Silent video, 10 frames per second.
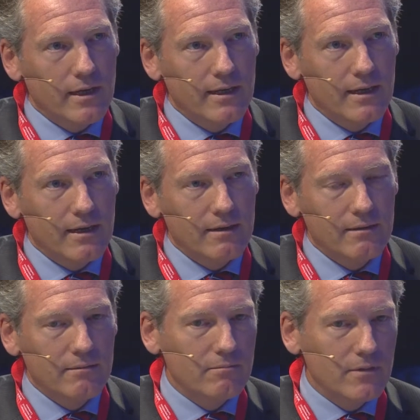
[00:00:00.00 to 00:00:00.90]

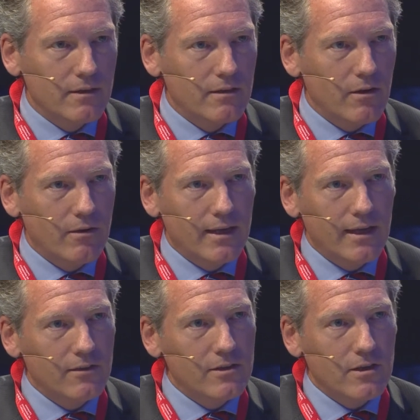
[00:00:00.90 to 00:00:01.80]
any
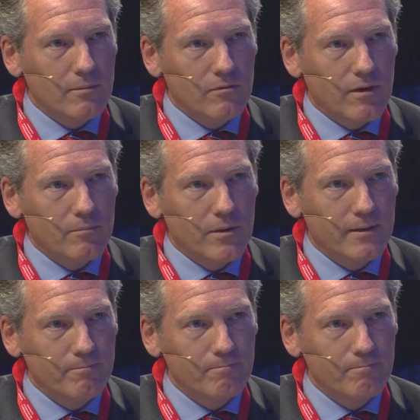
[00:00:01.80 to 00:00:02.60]
other type of company.